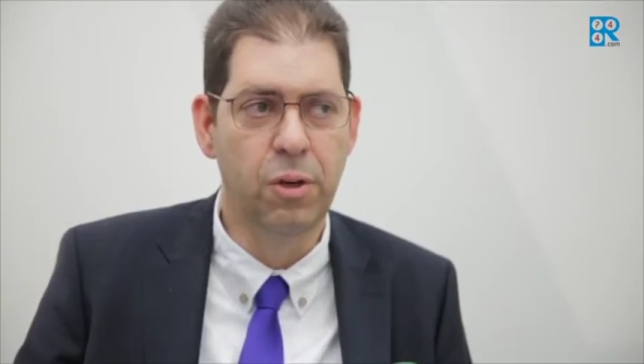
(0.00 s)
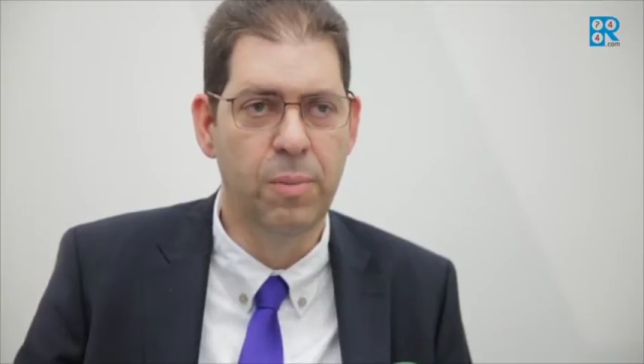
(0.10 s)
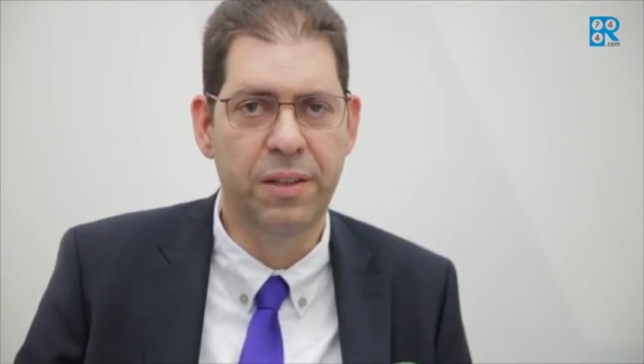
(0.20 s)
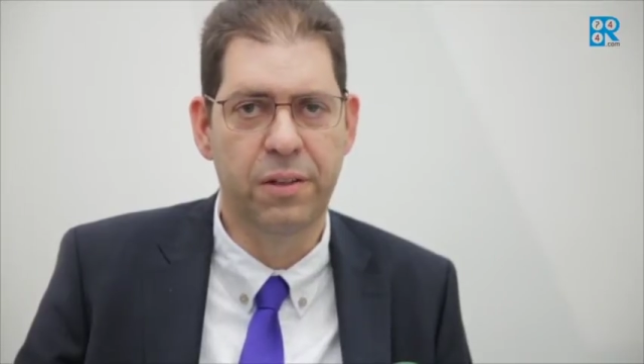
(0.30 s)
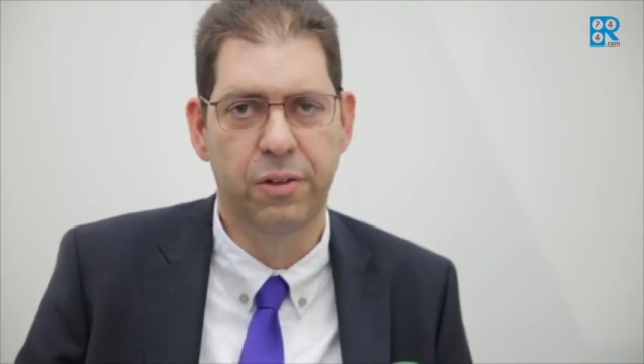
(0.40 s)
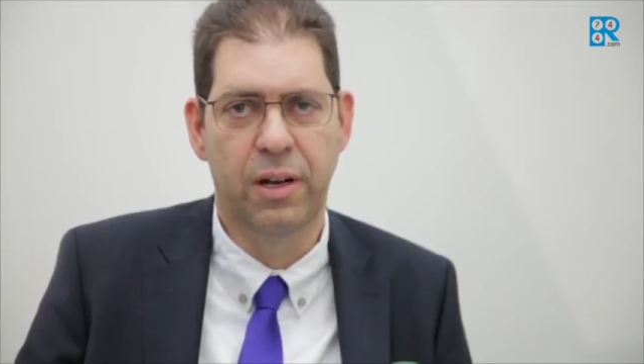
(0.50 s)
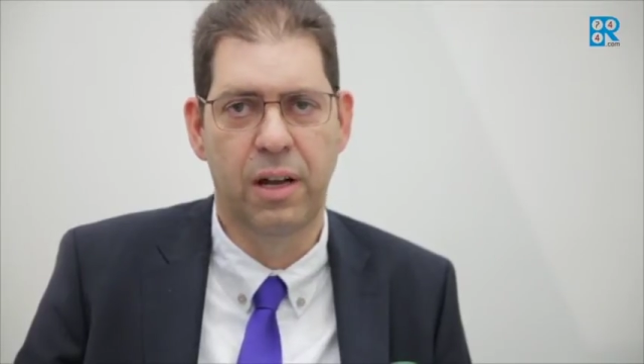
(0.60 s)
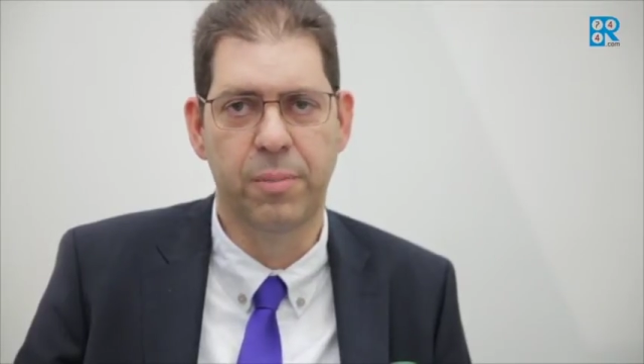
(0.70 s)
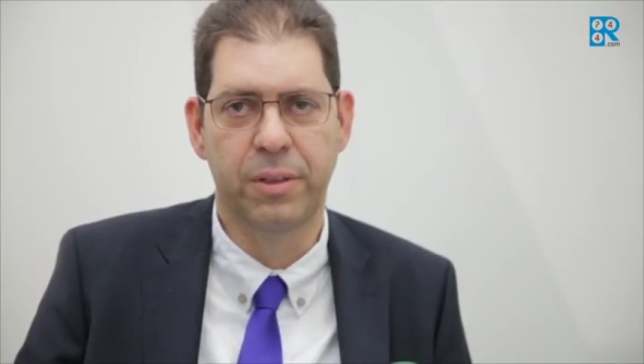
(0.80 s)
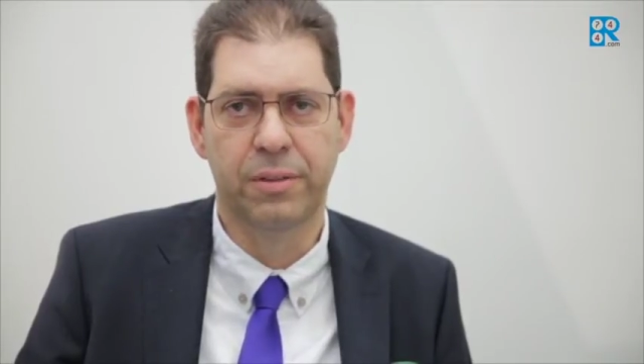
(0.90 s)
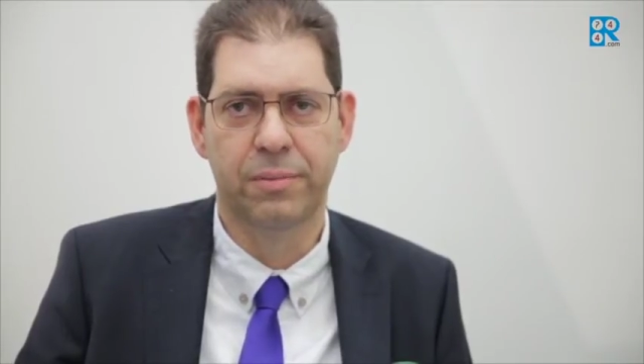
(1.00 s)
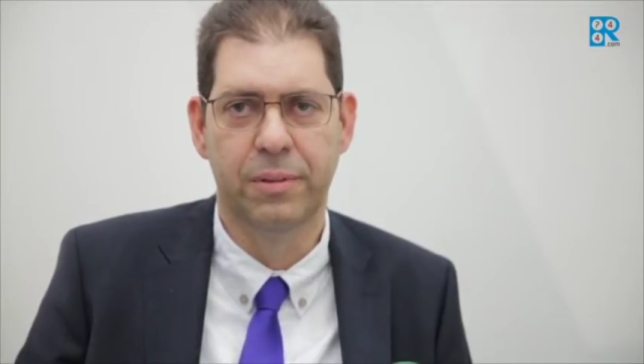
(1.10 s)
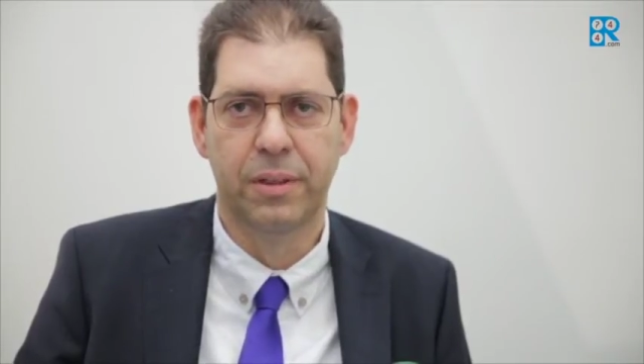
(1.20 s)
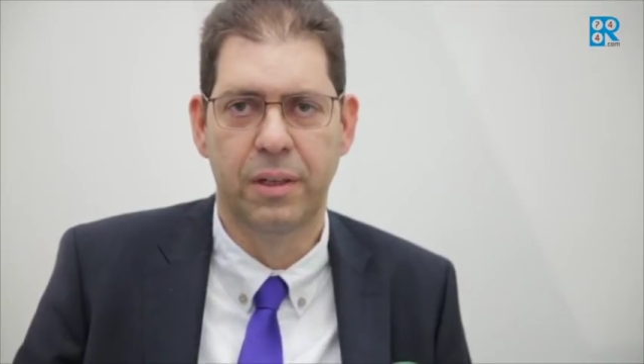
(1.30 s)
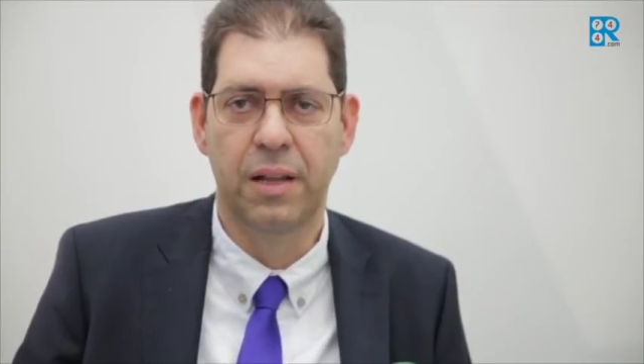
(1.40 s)
no matter the climate
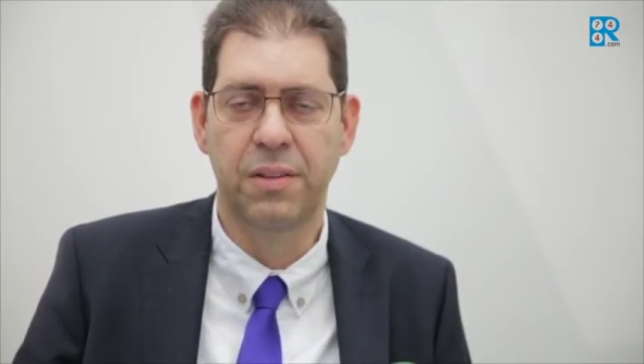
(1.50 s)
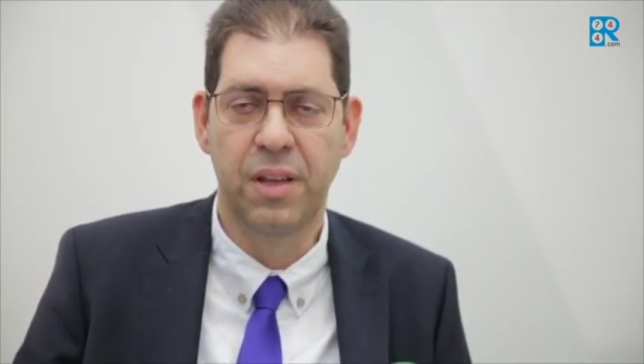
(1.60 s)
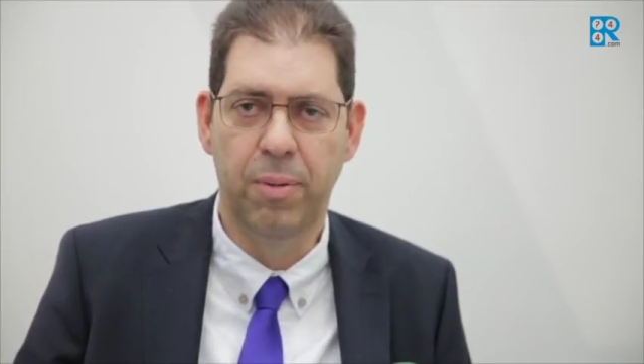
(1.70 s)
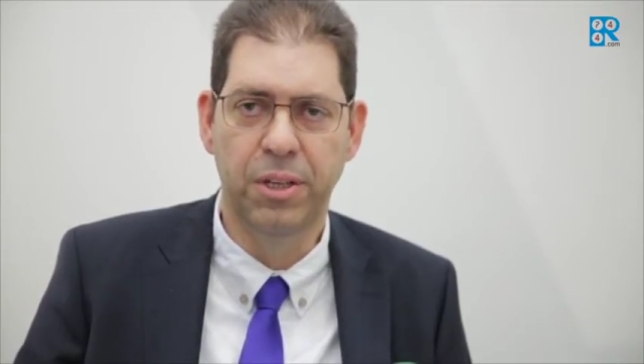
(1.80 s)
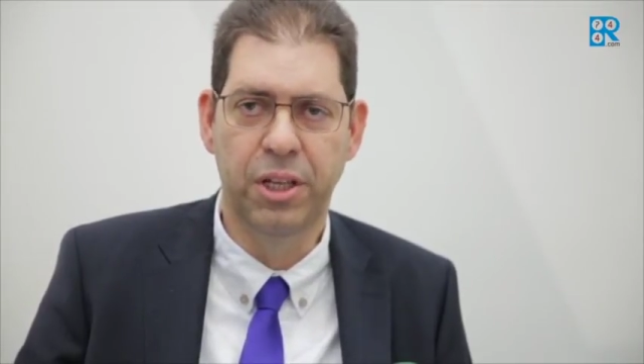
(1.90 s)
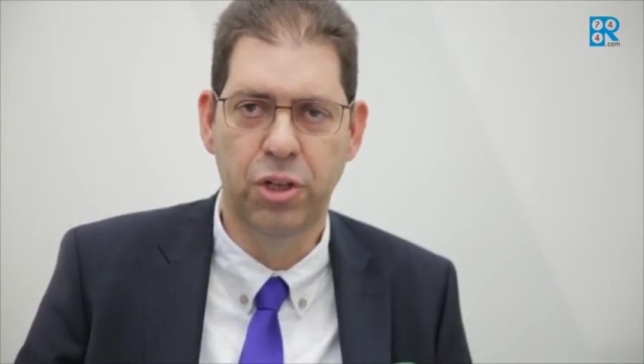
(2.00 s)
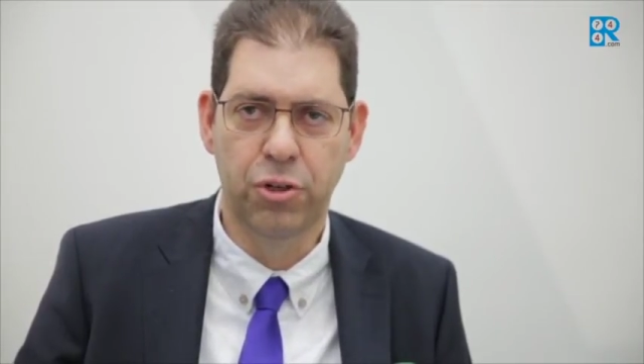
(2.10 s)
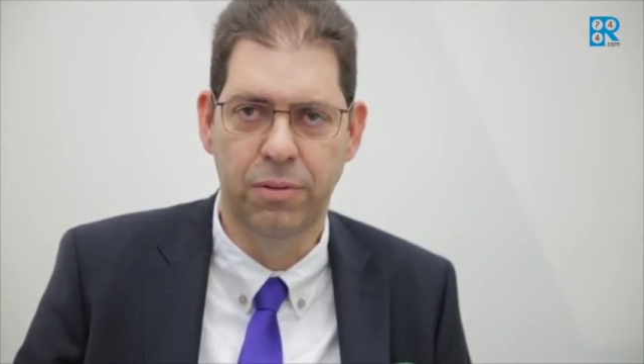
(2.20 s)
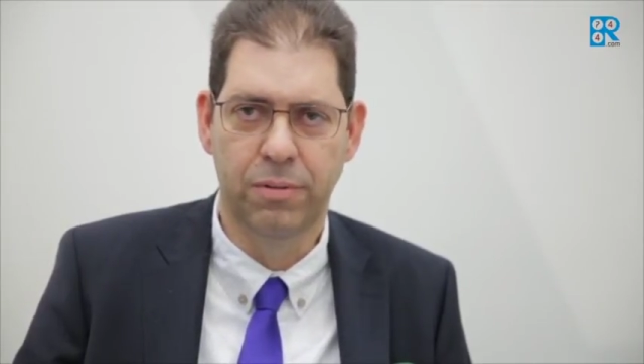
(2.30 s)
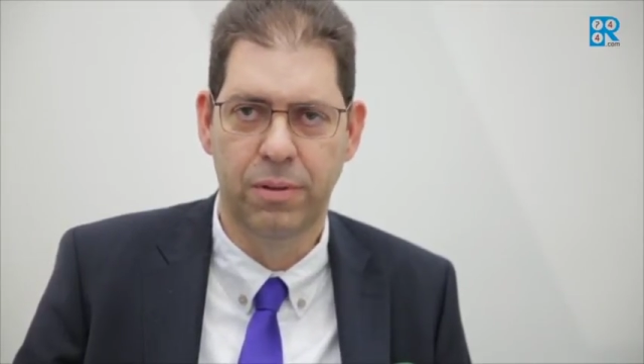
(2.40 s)
and the application,